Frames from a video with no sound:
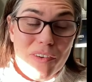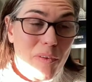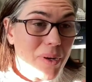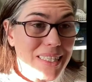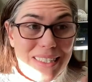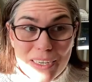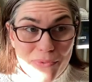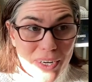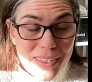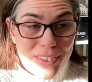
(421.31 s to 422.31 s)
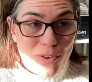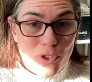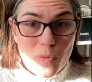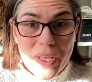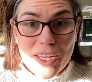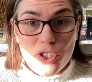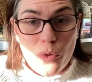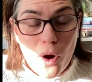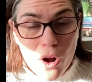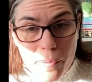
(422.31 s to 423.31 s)
Everybody's different. So just because
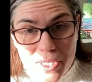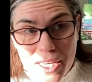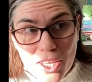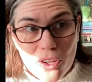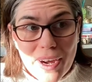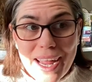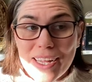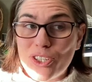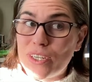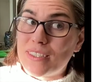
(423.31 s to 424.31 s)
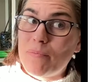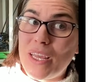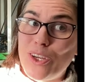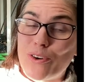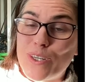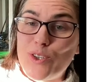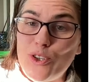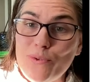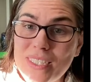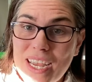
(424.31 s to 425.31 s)
you are a particular age doesn't mean you're a
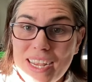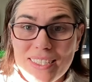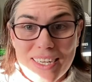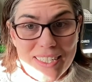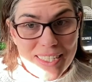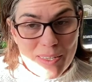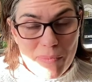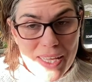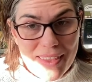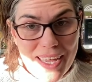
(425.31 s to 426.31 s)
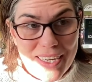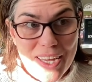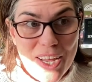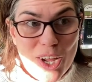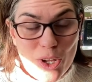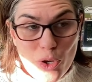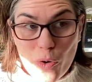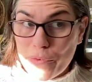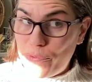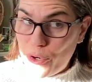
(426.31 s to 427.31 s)
shoe size, and it doesn't mean that
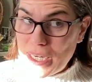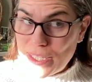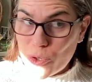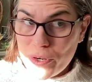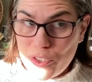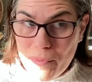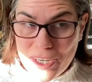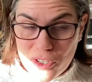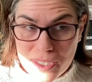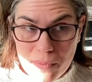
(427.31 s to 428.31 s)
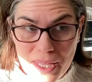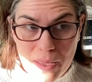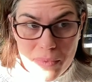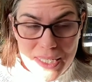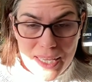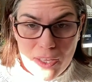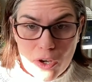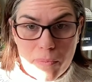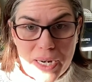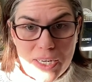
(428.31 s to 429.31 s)
your foot is going to measure something in
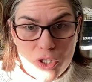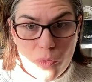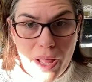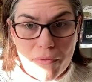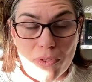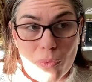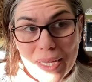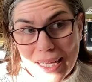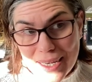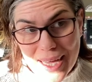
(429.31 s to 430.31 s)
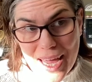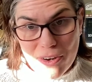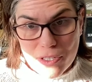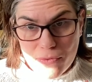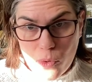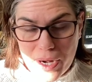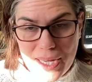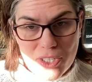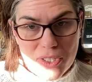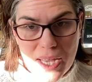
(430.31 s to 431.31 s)
particular, but I do have three indicators for
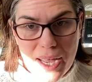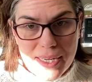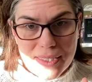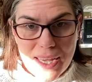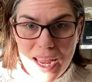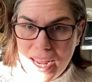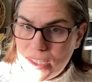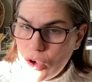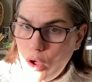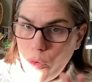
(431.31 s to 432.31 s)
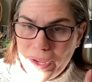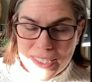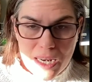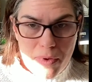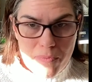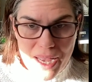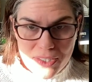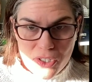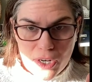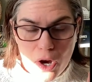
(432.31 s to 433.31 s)
each size. It's always going to be
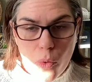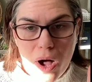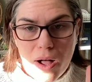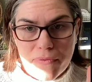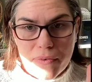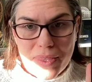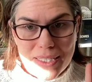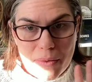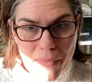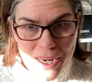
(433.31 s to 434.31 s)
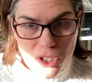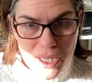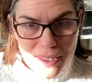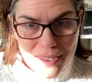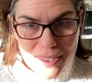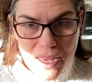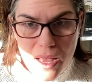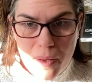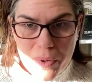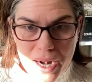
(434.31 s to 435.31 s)
best to go off of the dimensions,
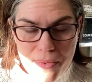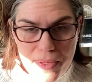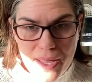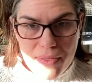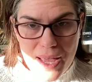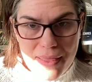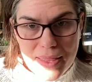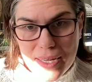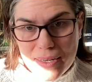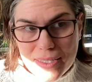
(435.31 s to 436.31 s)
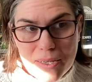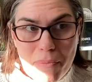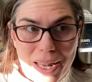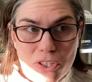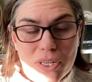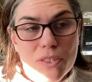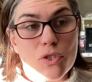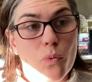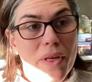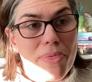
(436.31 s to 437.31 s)
but I think that the
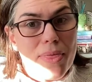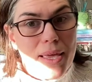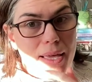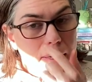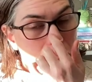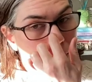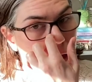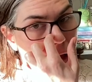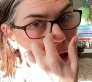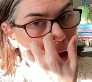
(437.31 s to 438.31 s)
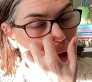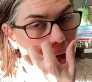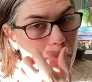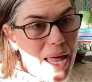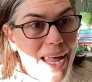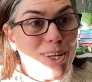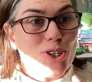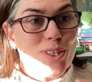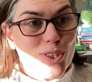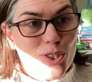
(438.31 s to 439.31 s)
dimensions with the um,
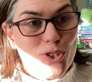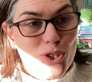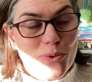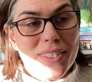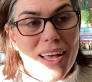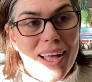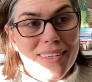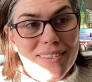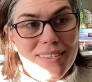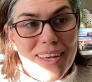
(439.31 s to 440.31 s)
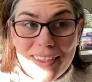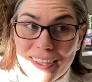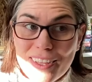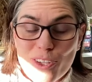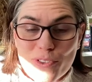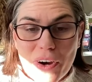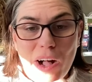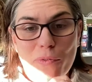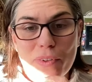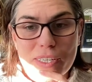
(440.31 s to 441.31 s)
age and the shoe size, I think that those are
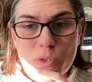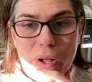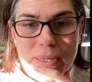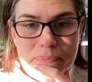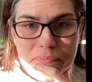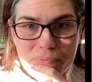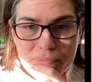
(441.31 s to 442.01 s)
helpful as well.